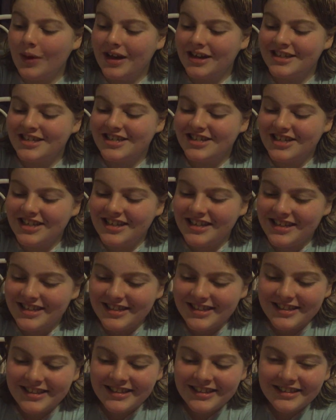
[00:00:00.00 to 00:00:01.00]
questions. I know.
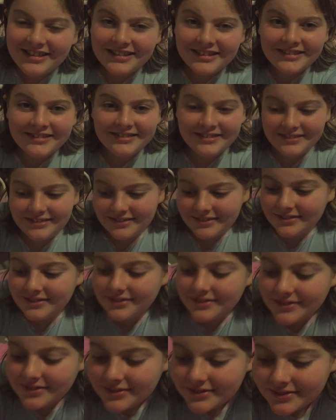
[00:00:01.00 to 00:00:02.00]
I'll do some more for you
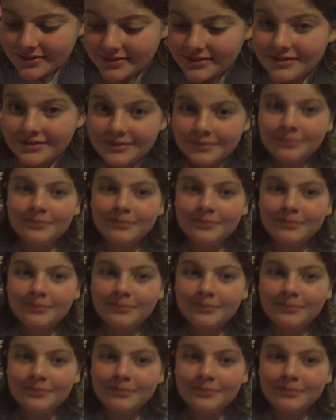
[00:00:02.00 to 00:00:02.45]
next time, okay?